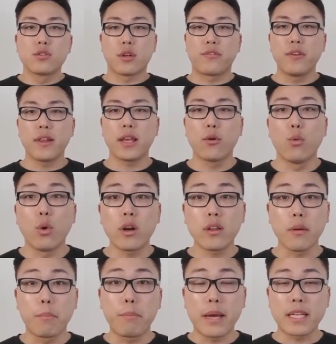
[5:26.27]
So I feel like one
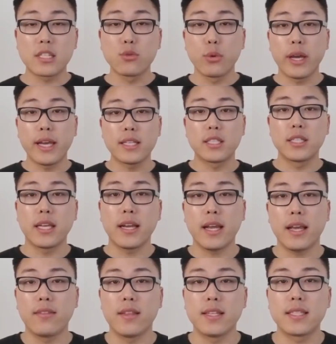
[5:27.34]
of the best ways to get
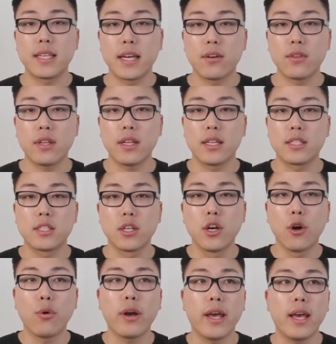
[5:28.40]
a discount is to
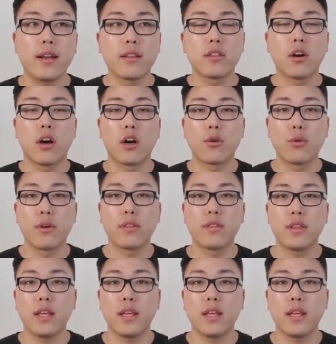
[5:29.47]
go ahead and talk with